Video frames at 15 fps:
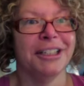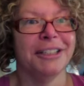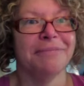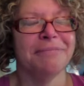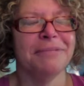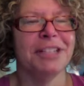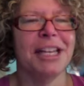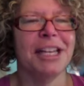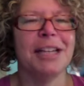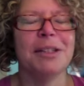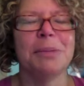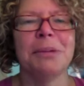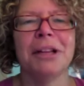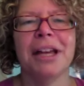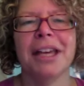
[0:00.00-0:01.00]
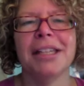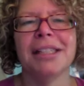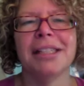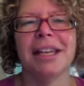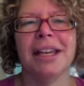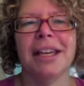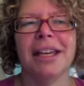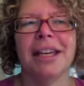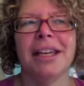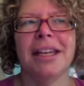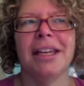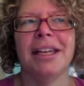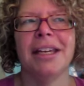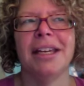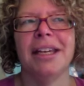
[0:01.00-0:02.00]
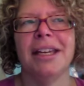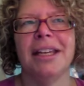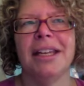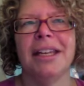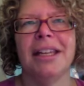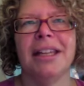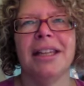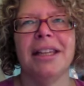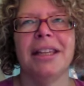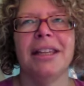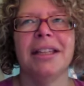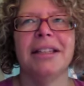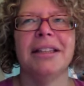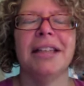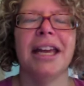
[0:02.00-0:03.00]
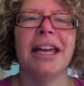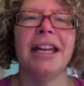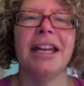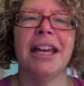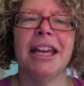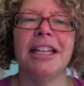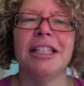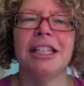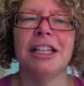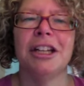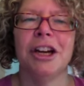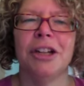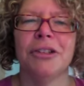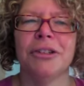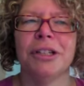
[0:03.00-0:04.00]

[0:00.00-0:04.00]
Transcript: Takes place in the late 1800s,